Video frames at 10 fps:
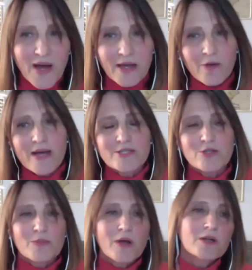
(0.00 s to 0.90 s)
my
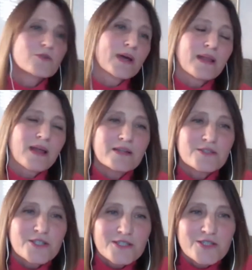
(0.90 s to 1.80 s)
question, because when I
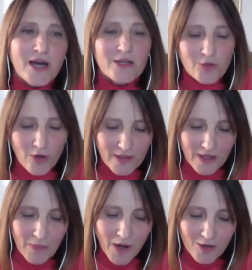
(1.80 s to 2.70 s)
teach, I talking
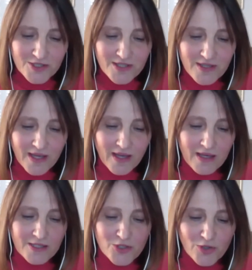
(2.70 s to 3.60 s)
about the
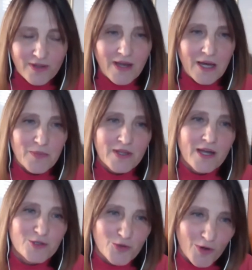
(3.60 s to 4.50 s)
idiotype
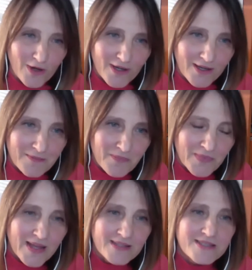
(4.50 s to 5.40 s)
network
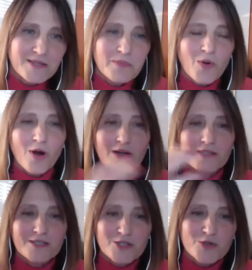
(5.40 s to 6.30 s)
that is
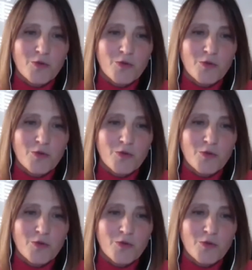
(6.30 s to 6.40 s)
important to